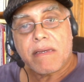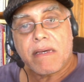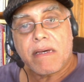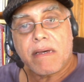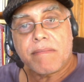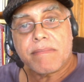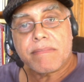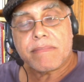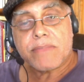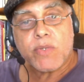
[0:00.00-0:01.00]

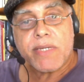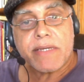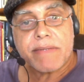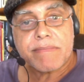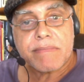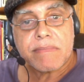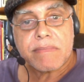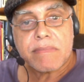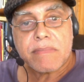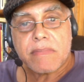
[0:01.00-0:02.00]
doing,
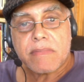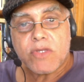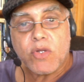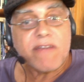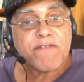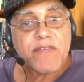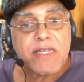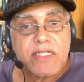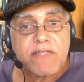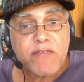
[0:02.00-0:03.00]
you know, in
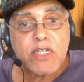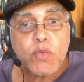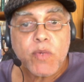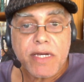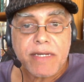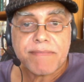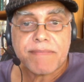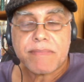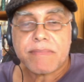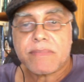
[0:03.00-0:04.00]
fields, field work,
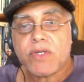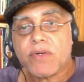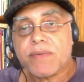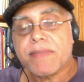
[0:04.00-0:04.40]
you